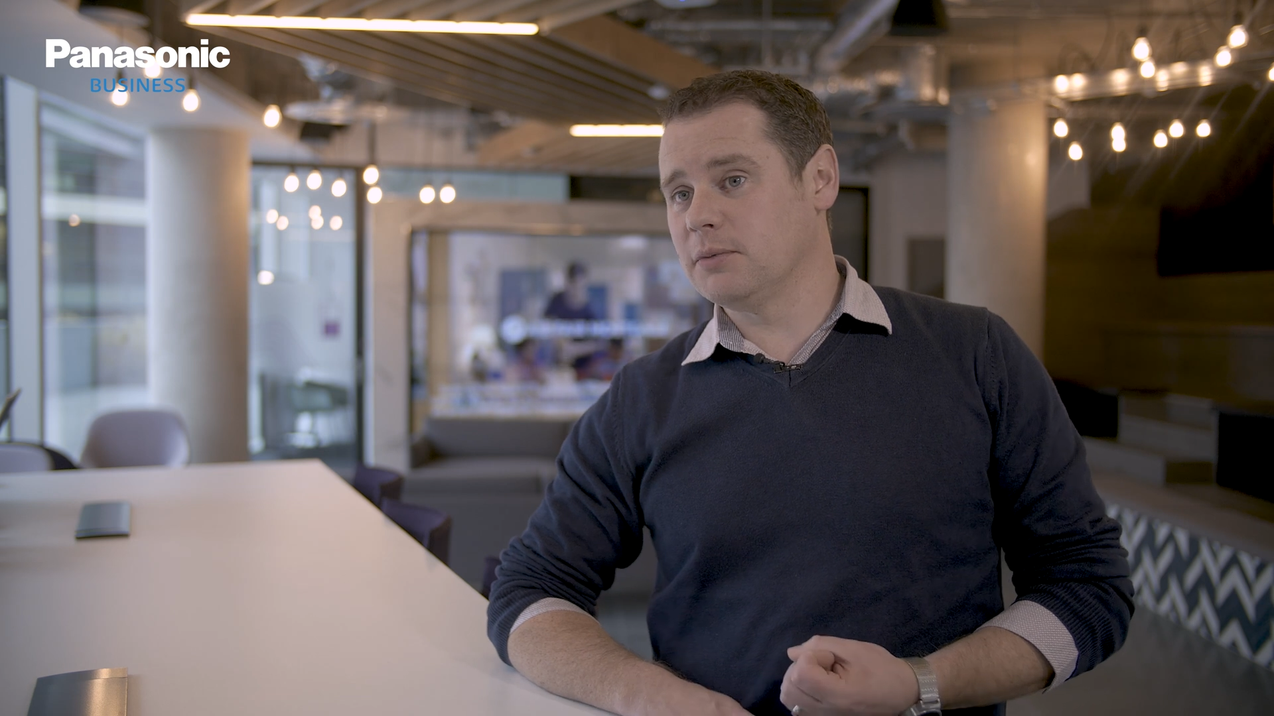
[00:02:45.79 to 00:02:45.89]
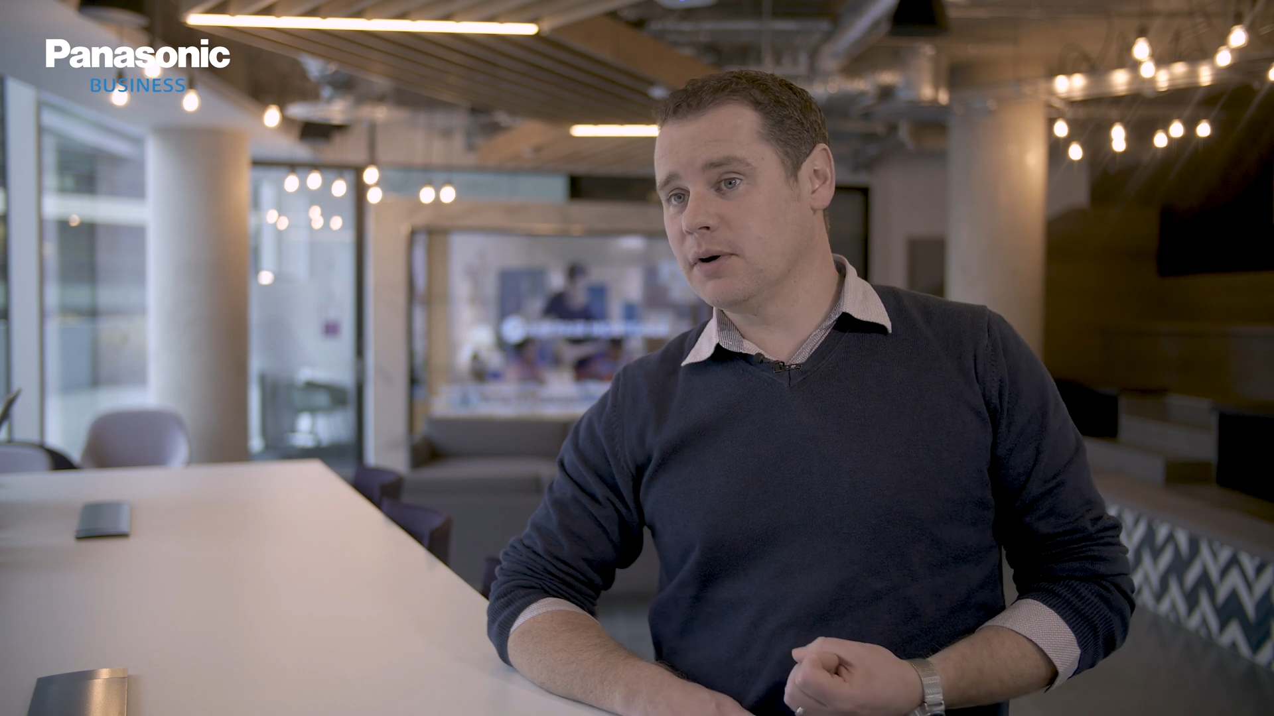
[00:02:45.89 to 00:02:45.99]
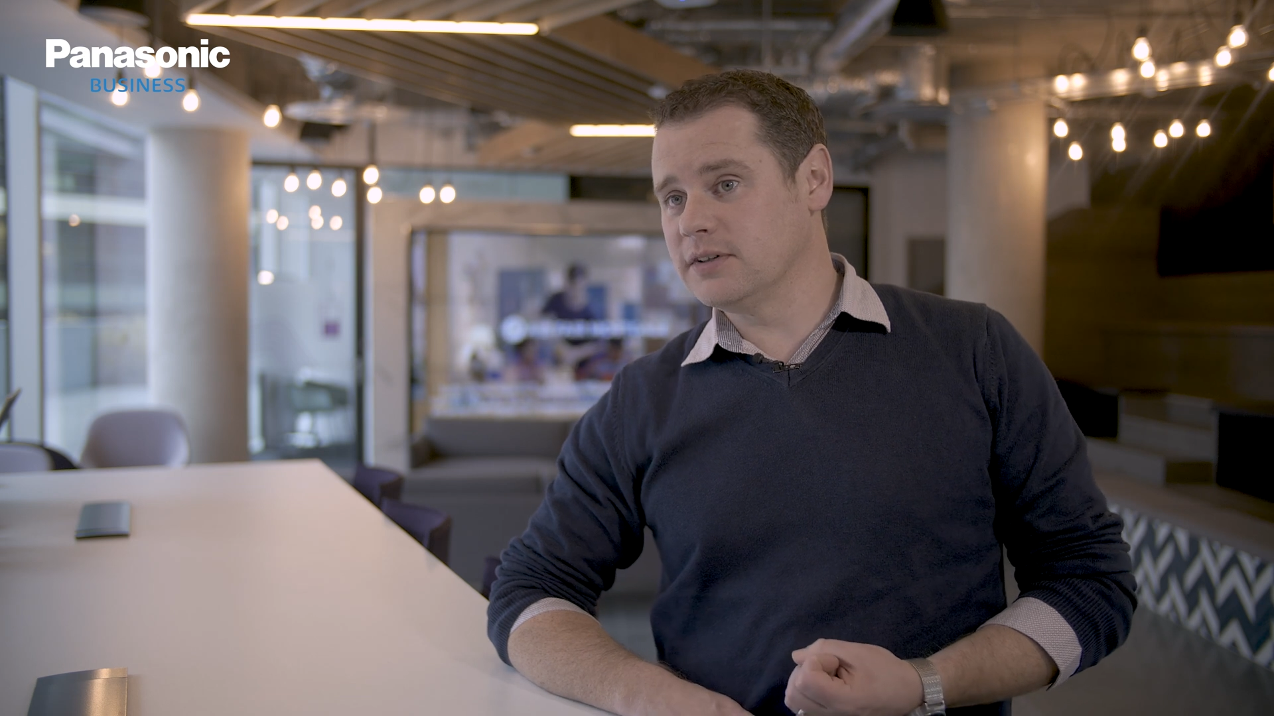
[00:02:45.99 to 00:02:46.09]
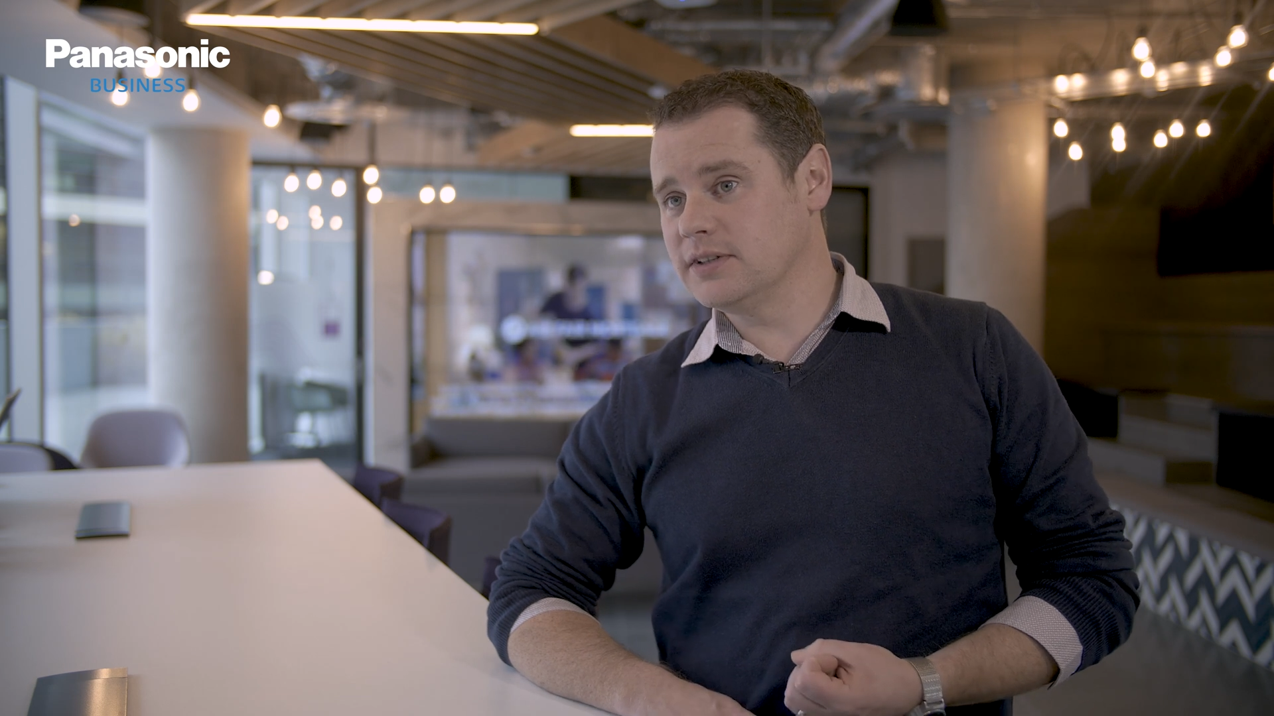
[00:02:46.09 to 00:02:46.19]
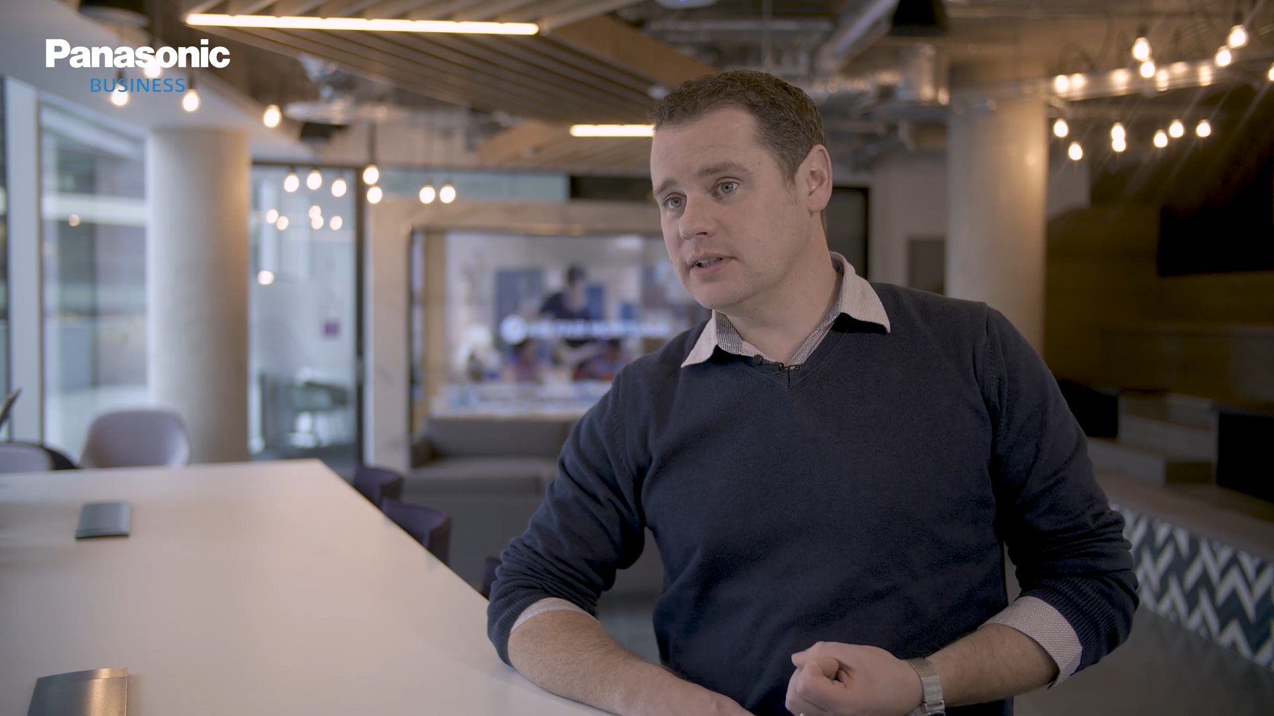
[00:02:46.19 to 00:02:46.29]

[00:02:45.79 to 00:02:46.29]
warranty,